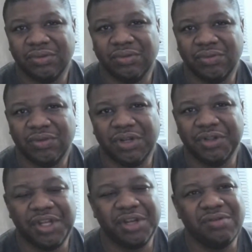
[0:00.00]
Well,
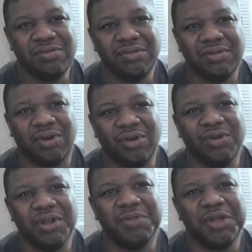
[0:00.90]
they don't owe
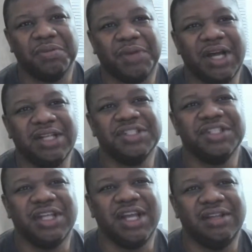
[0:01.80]
him an
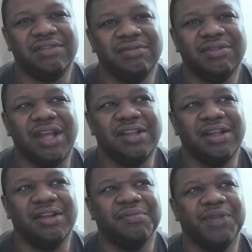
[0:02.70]
apology. They
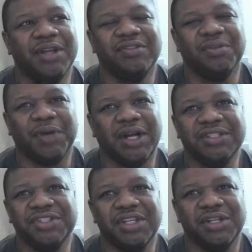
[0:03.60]
did the best
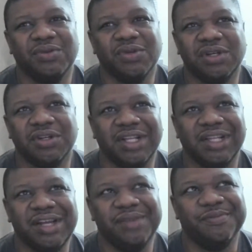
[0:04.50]
apology in the world. They
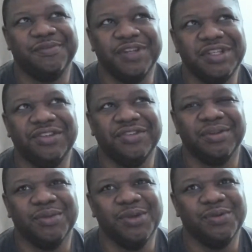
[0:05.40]
let him finish
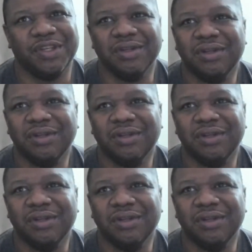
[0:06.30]
the movie.